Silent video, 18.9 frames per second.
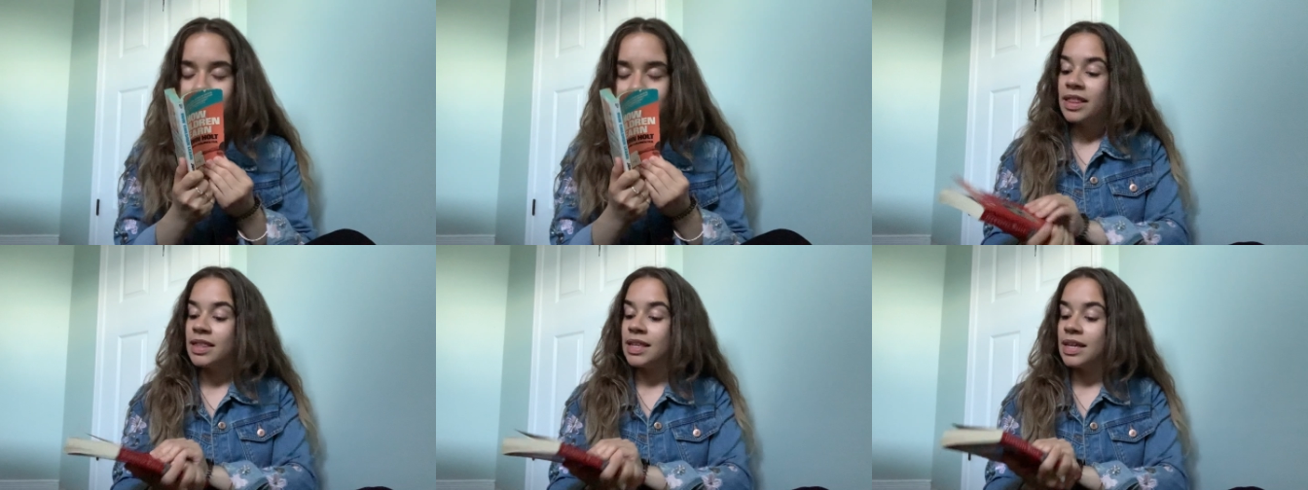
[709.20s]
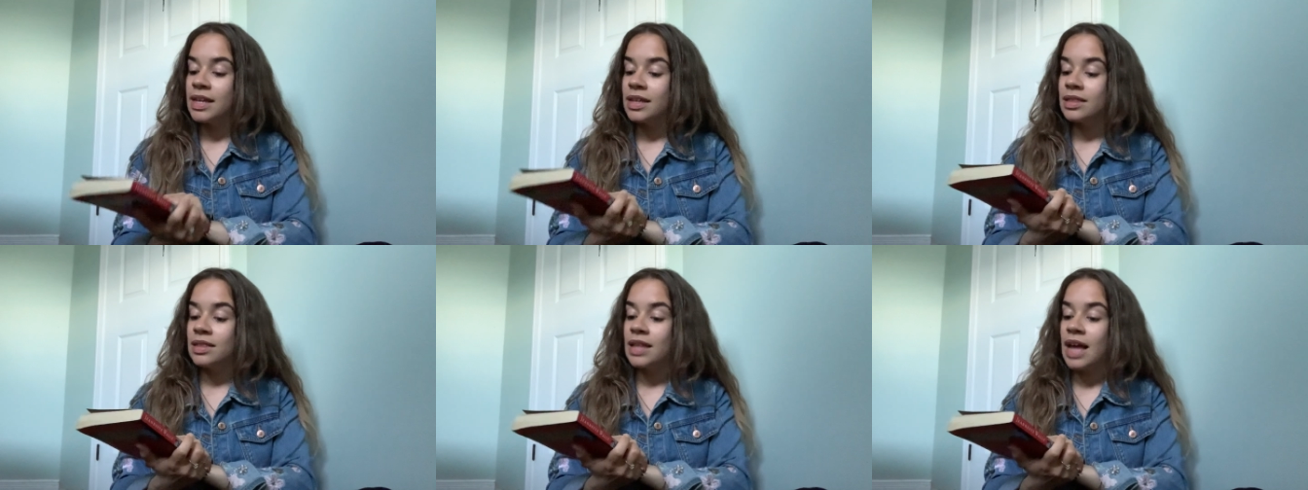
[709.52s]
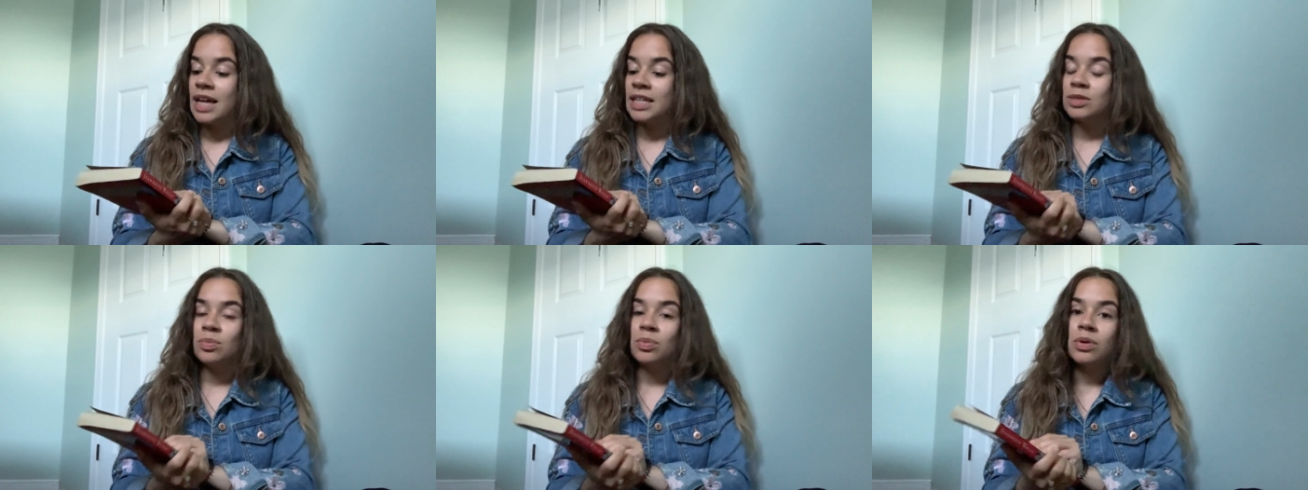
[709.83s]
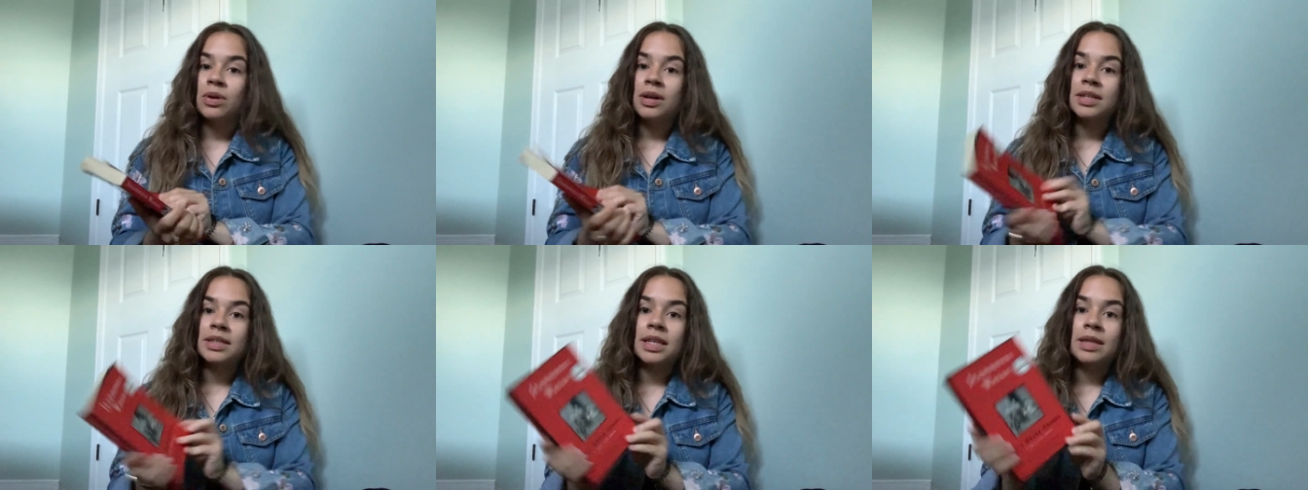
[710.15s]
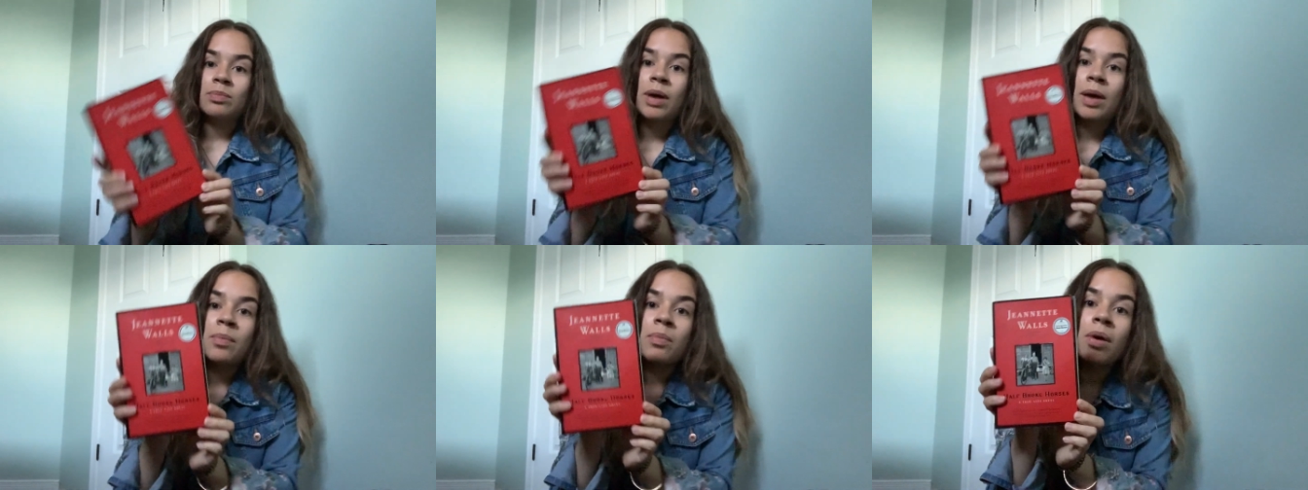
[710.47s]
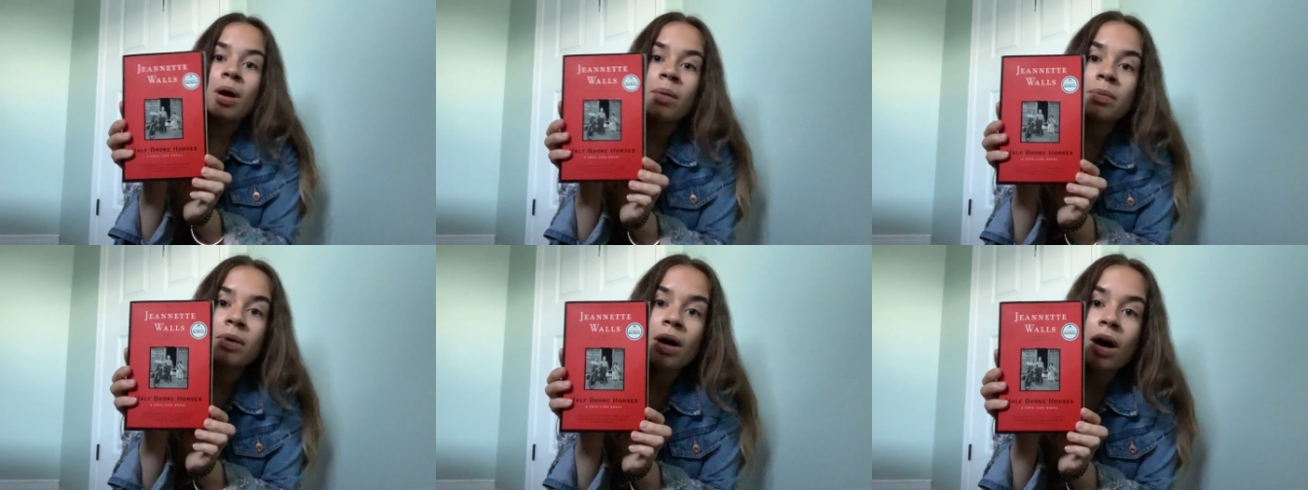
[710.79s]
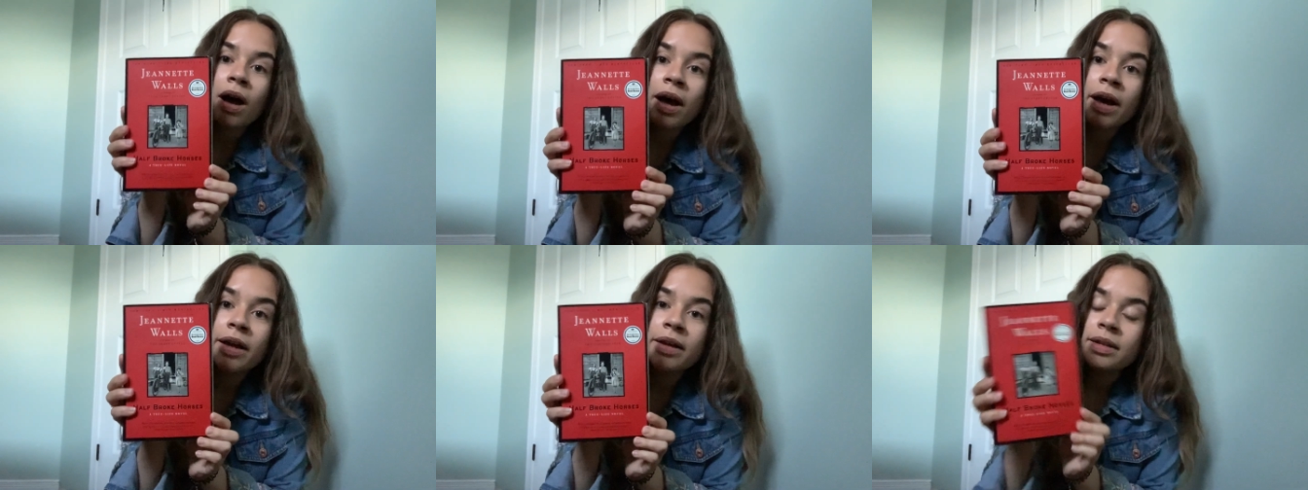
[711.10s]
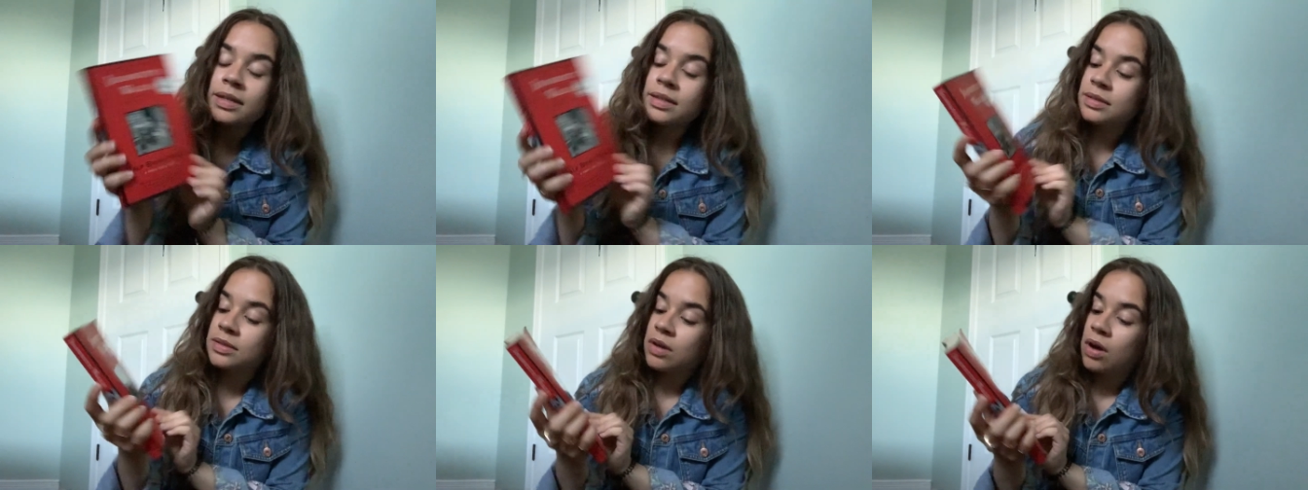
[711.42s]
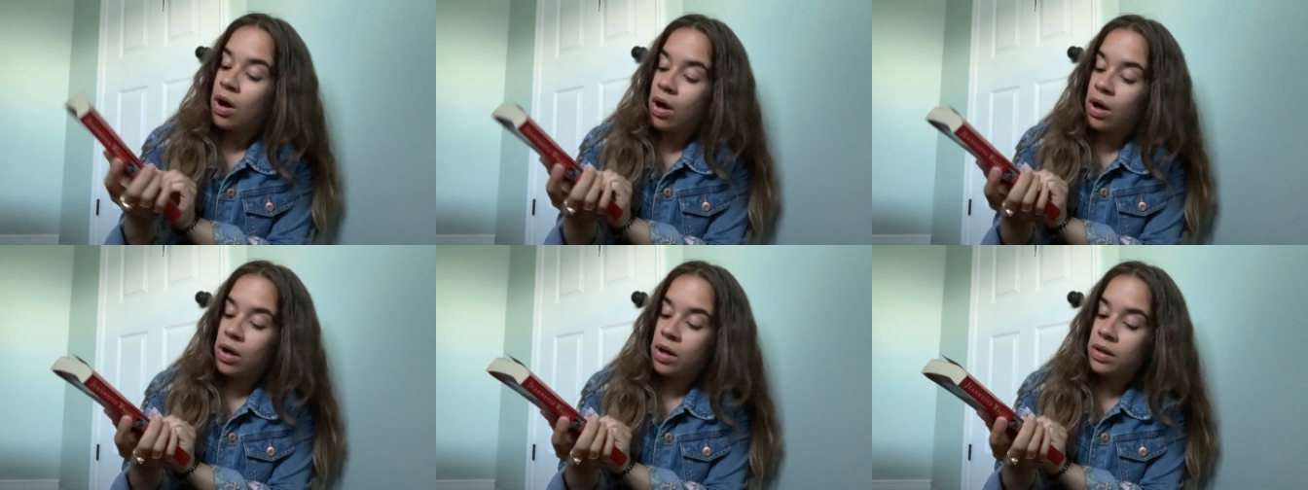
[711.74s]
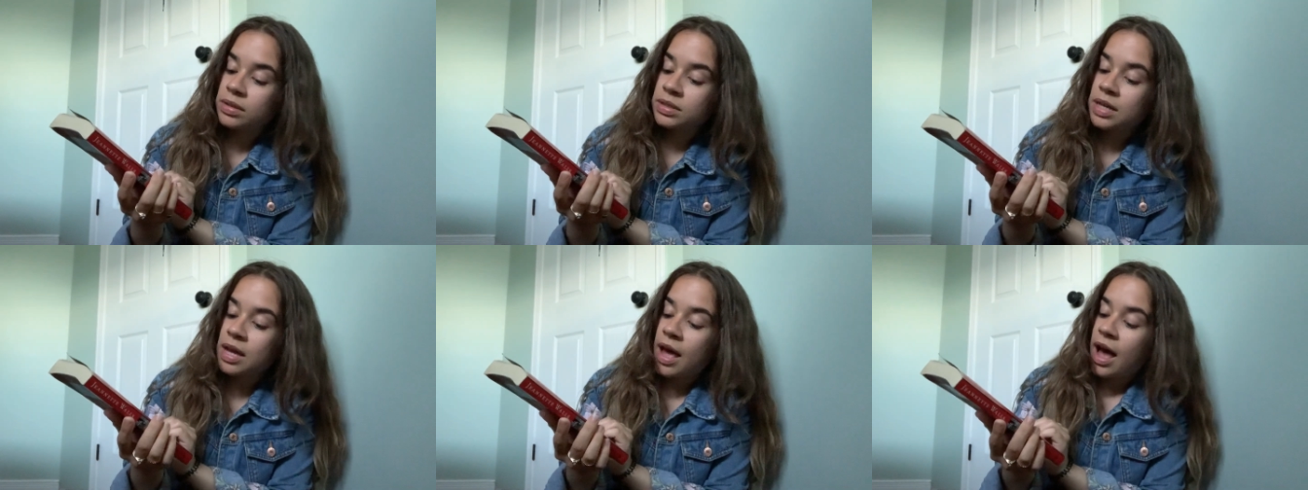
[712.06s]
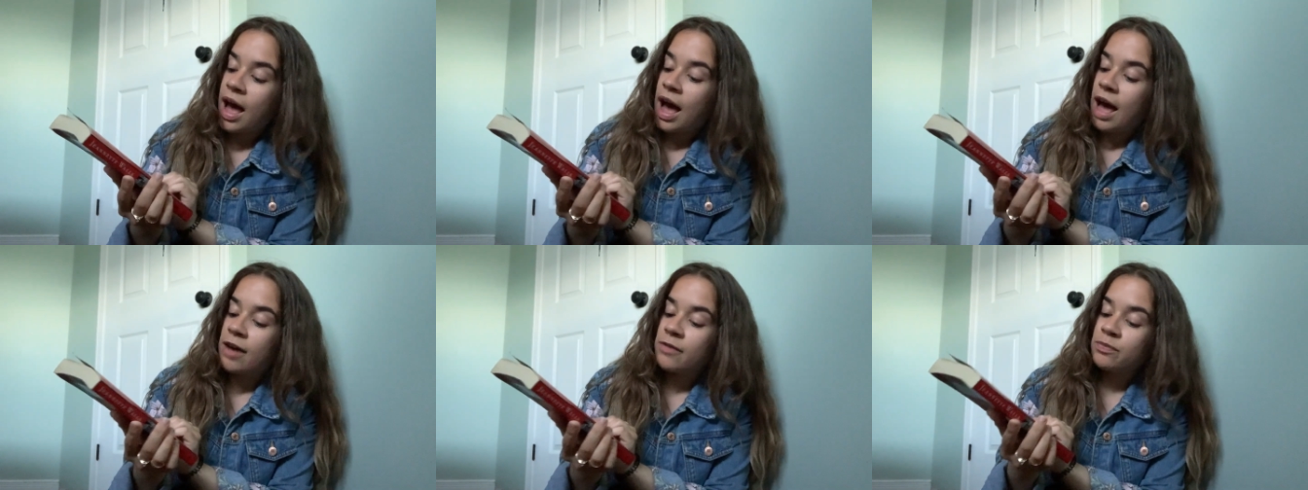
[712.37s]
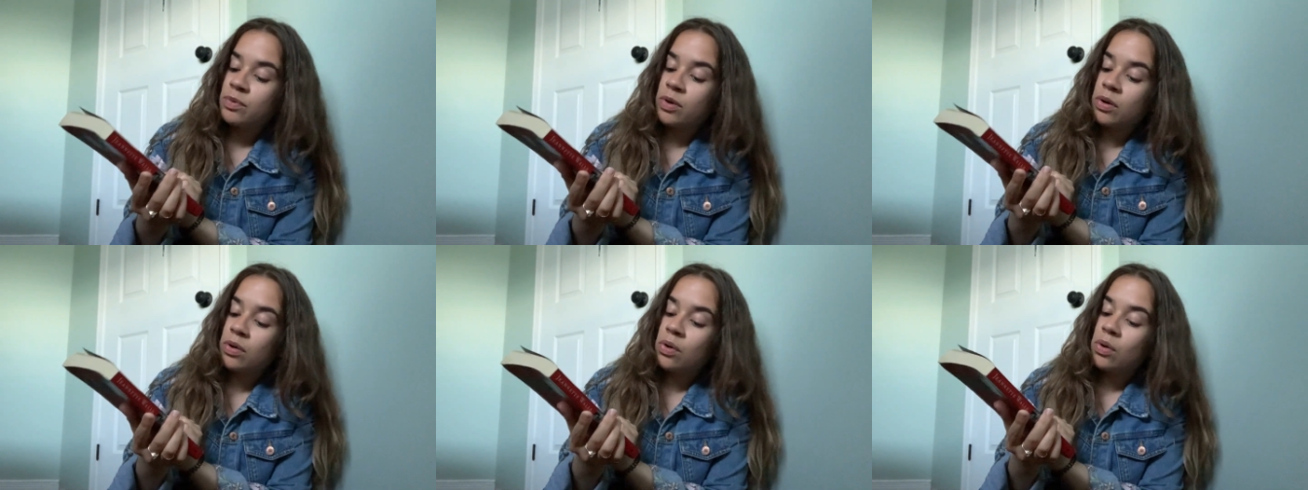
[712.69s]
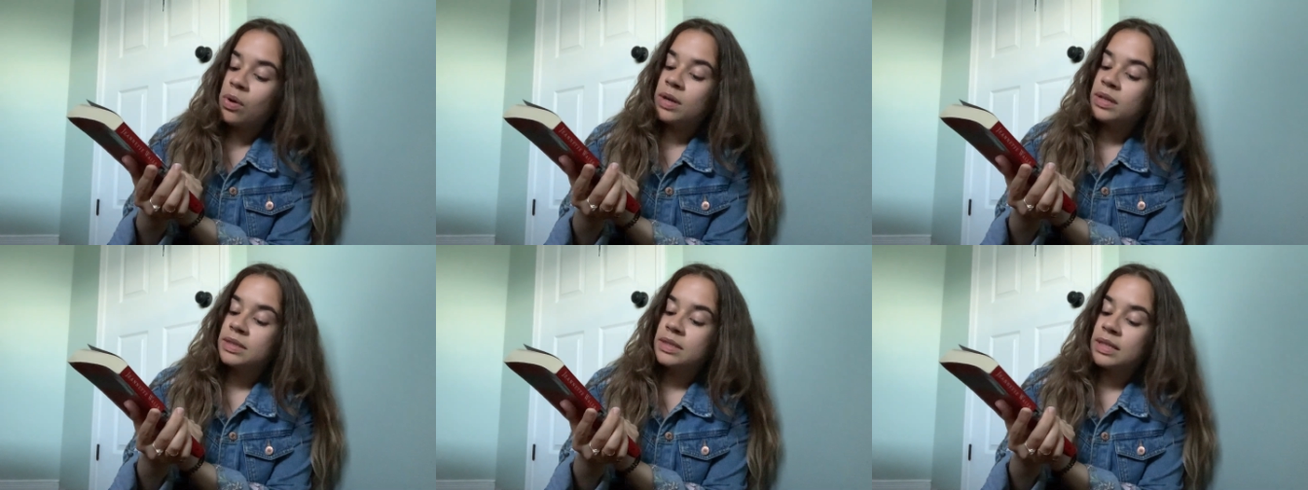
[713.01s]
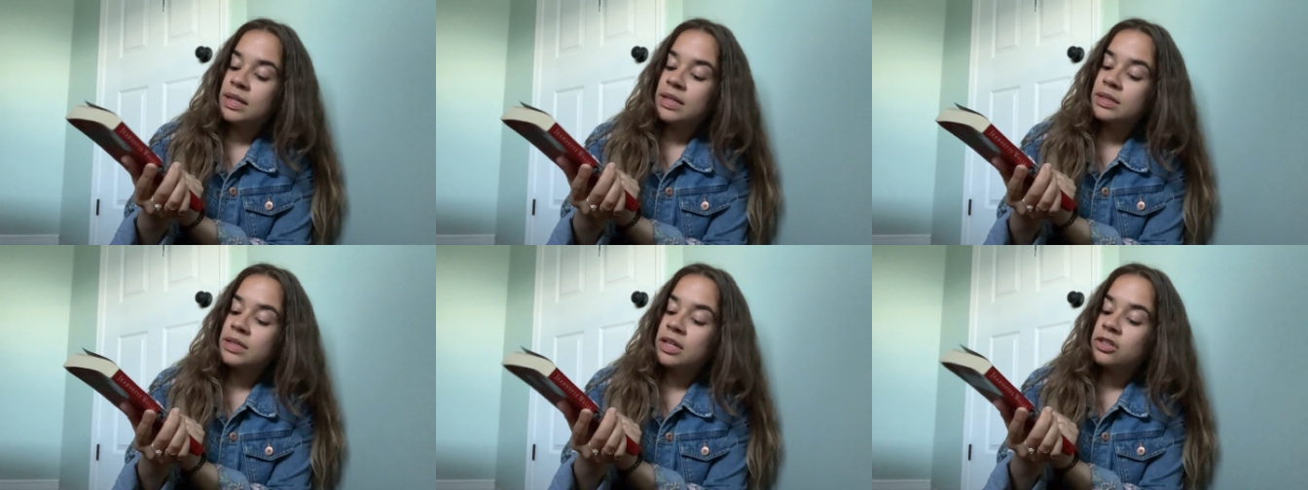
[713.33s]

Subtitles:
The last book that my mom got is called Half Broke Horses,